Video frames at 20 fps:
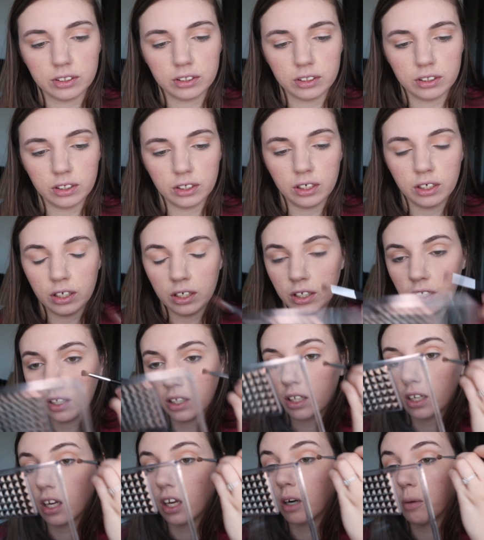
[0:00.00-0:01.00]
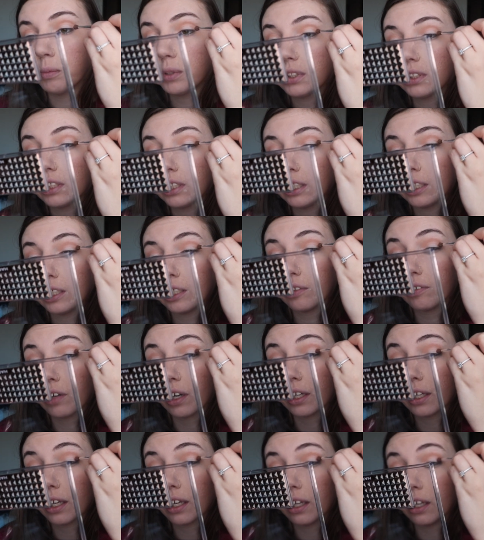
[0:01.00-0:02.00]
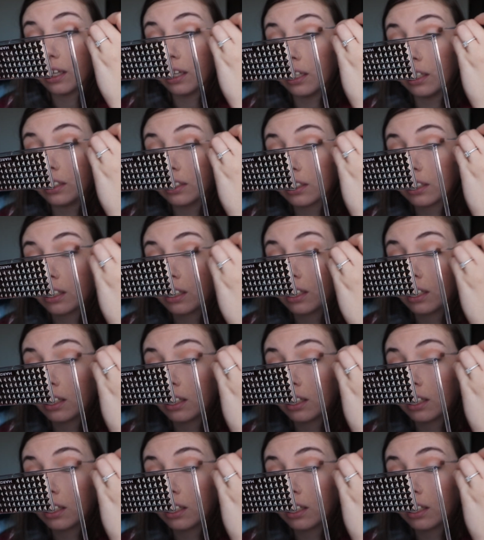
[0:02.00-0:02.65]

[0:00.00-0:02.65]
I'm going to see if I can't